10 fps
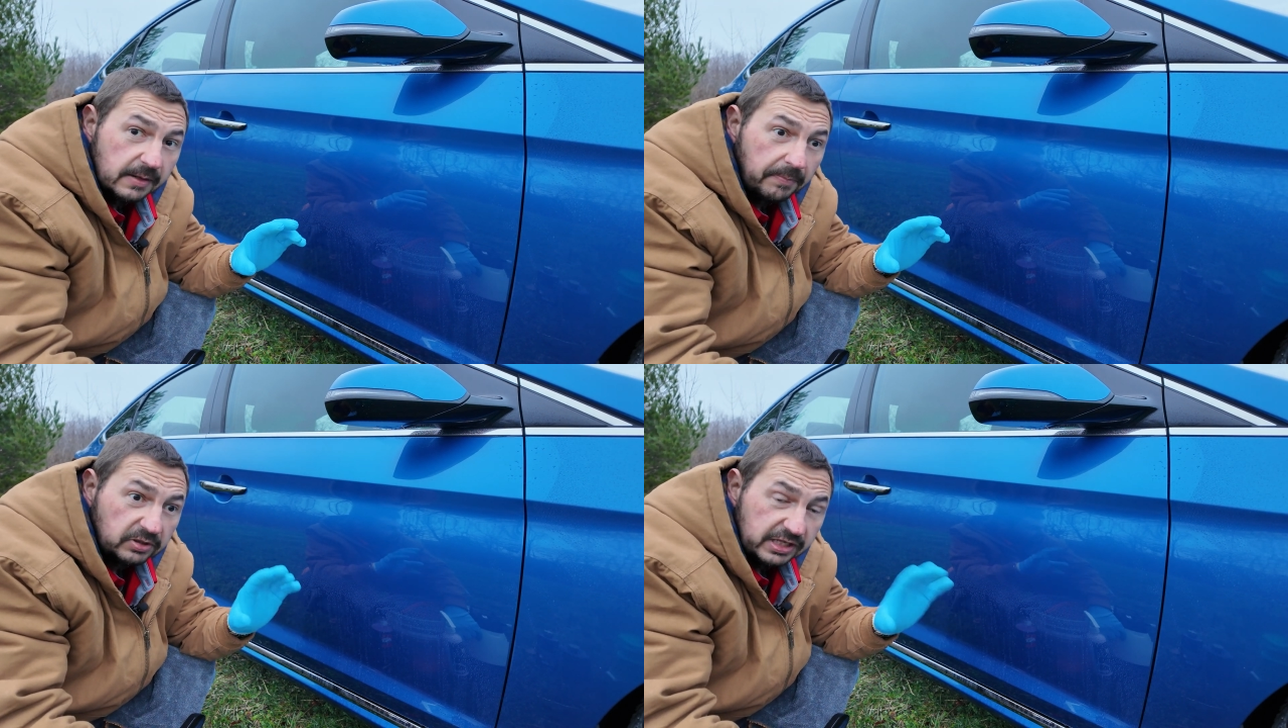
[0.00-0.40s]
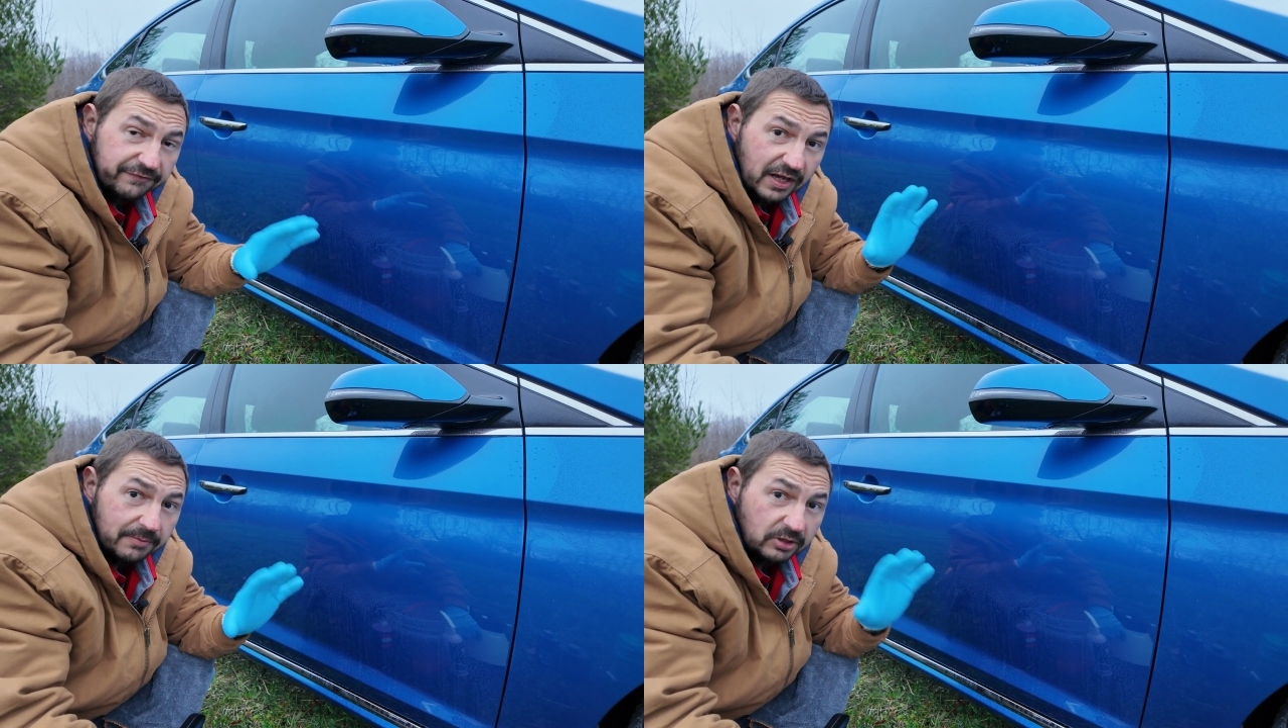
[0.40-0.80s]

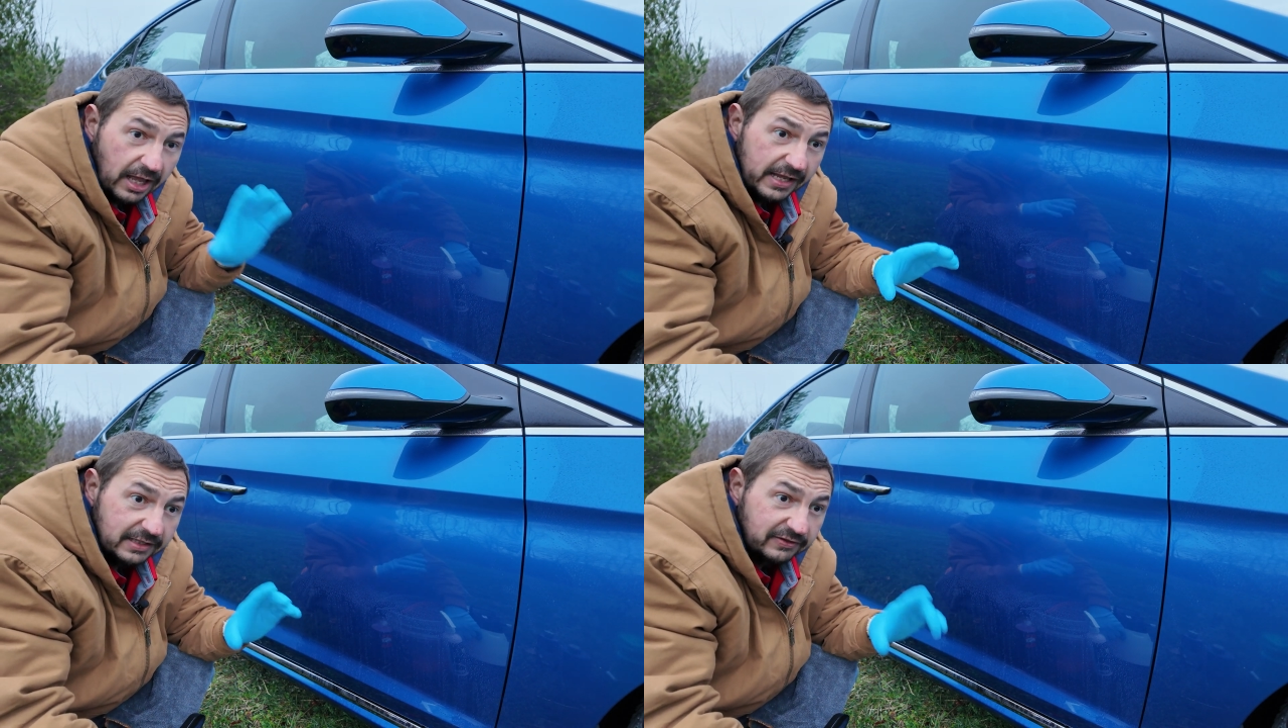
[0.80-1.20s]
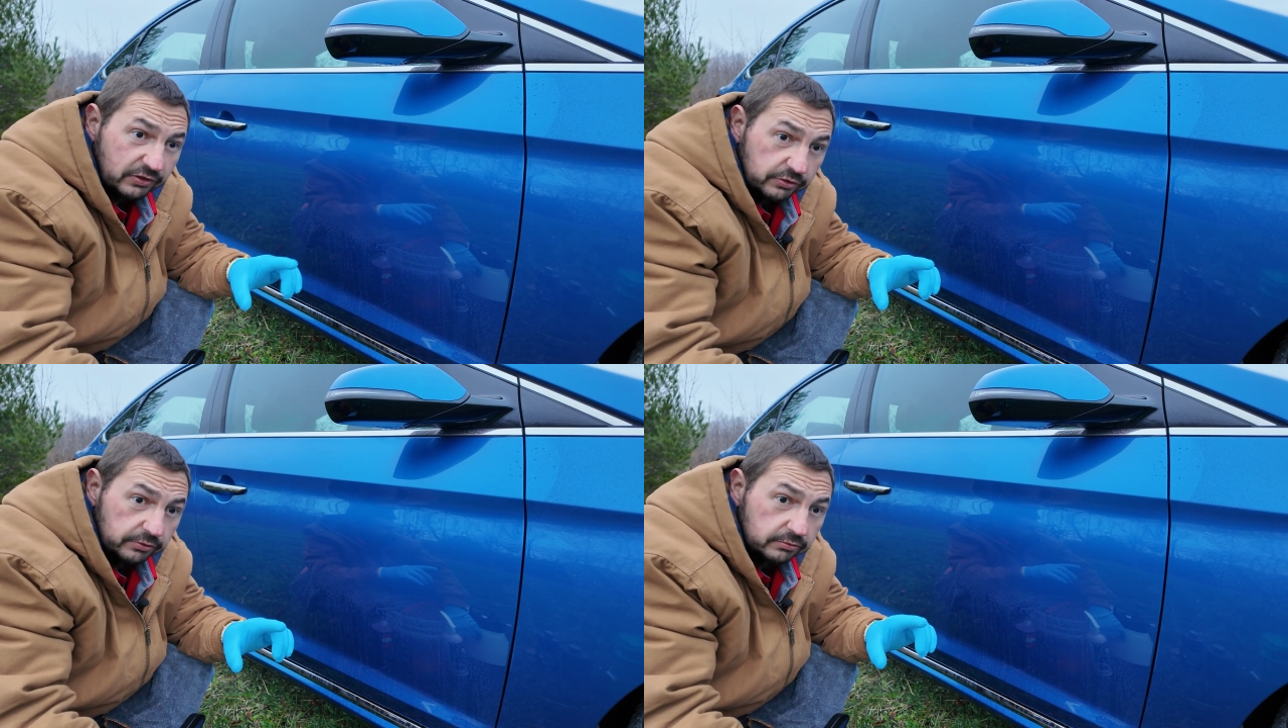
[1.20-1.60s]
believe I am lying
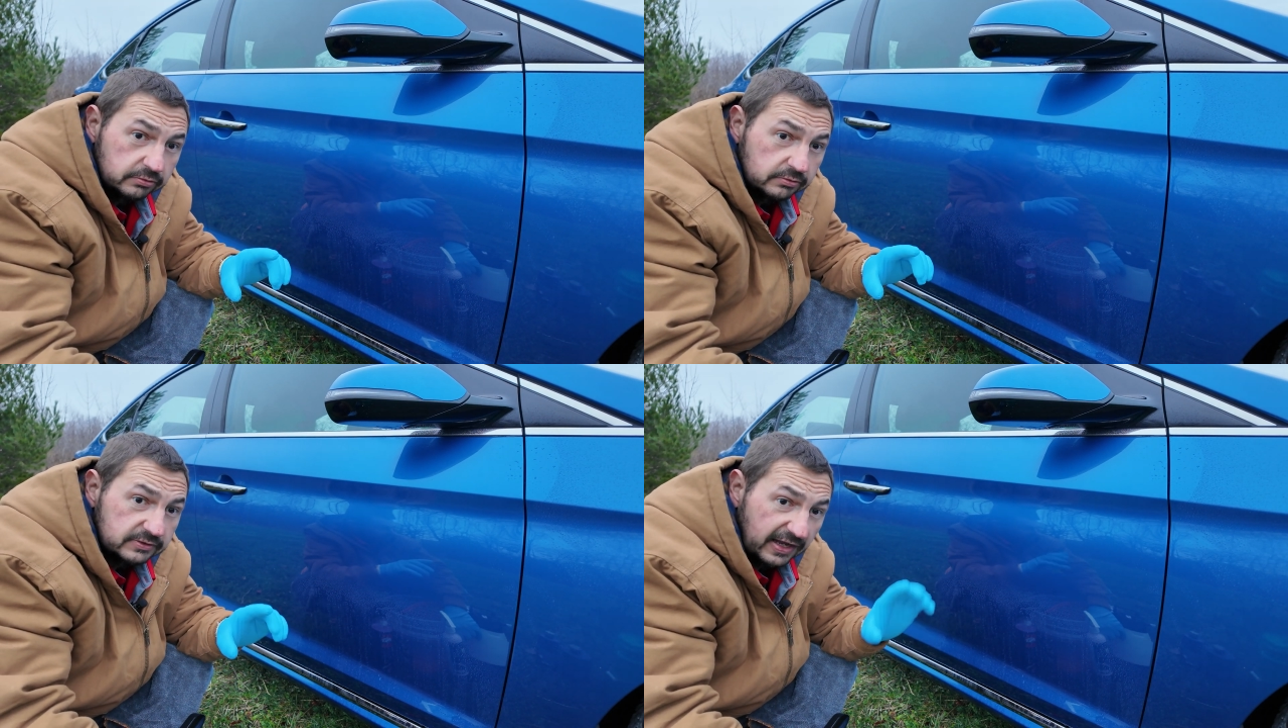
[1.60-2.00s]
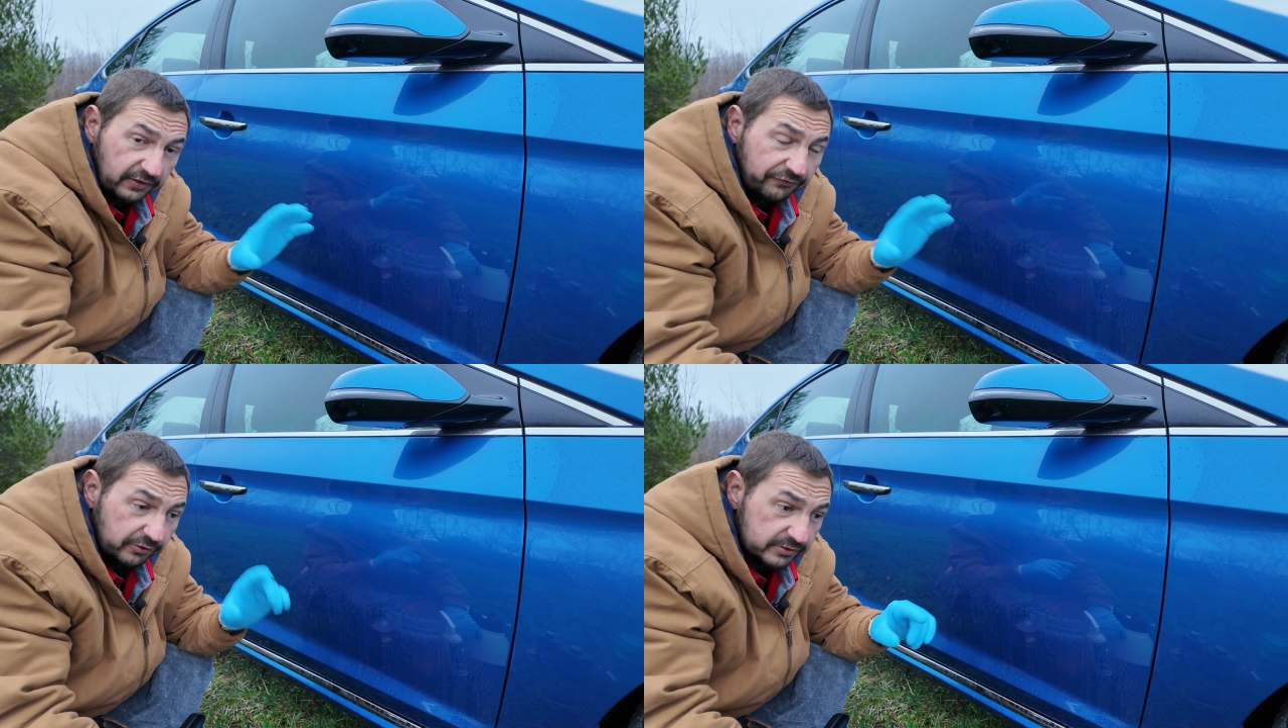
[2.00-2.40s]
to you,
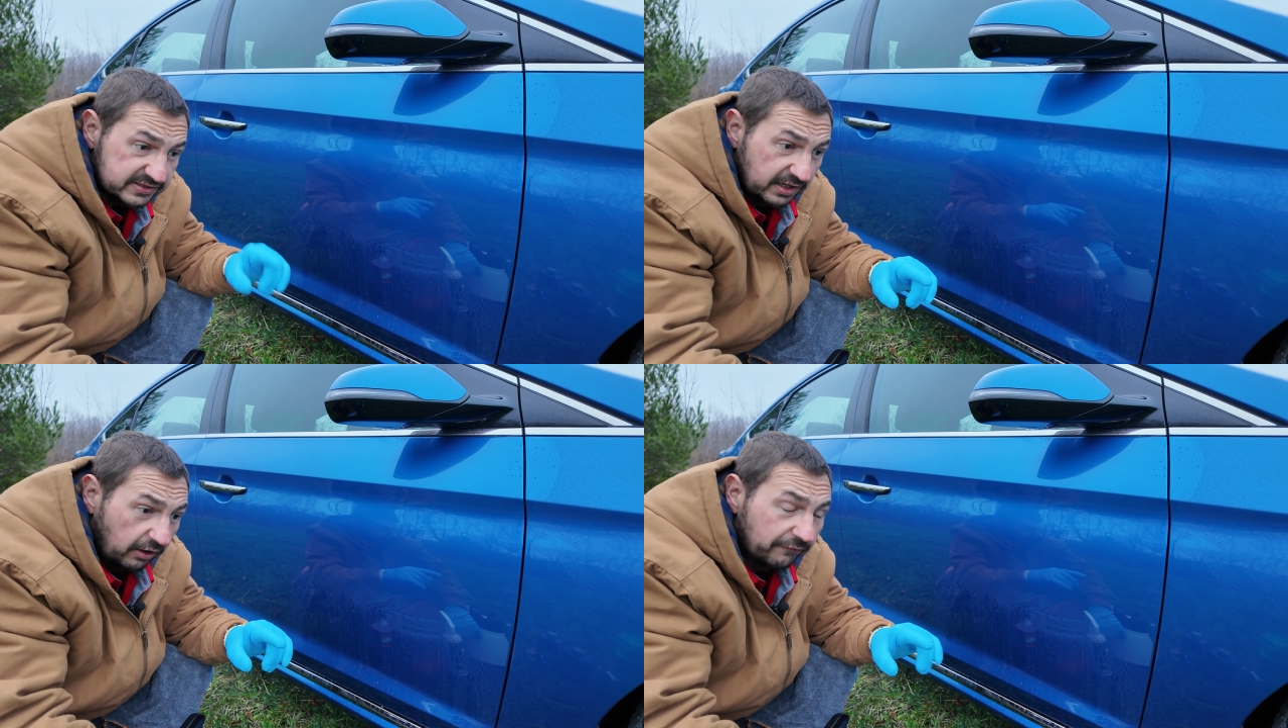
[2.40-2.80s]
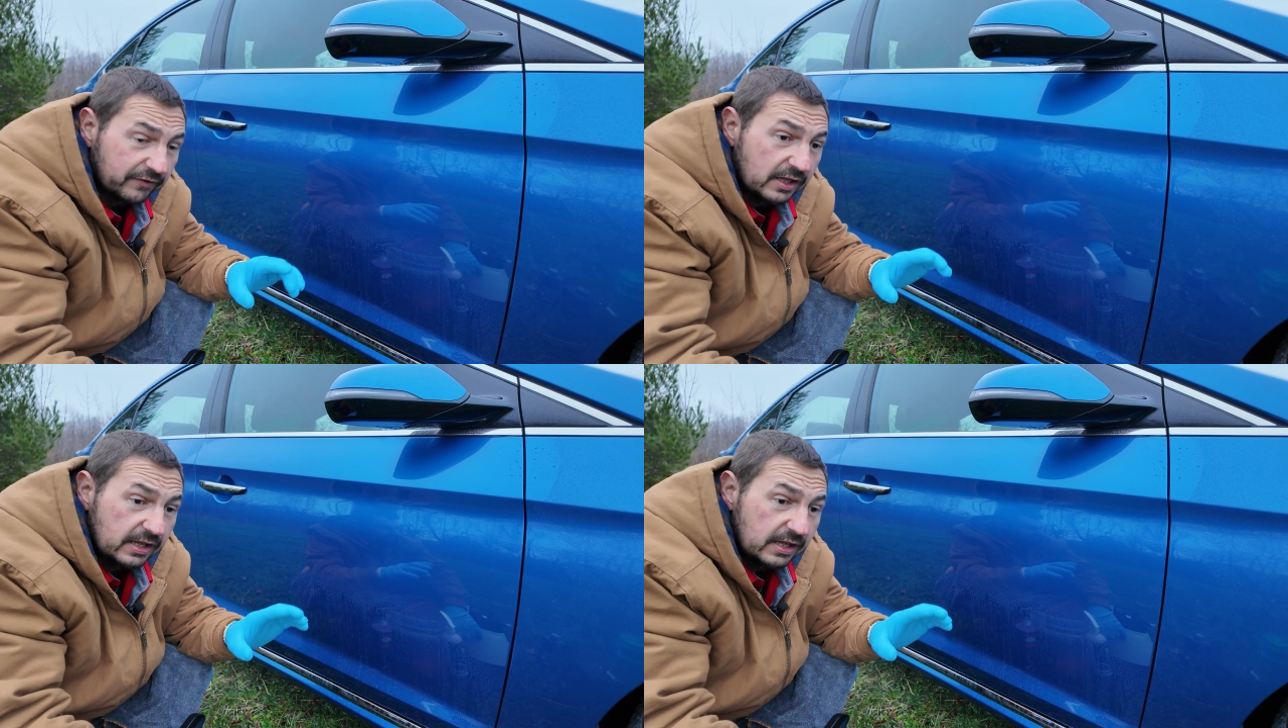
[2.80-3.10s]
test for yourself.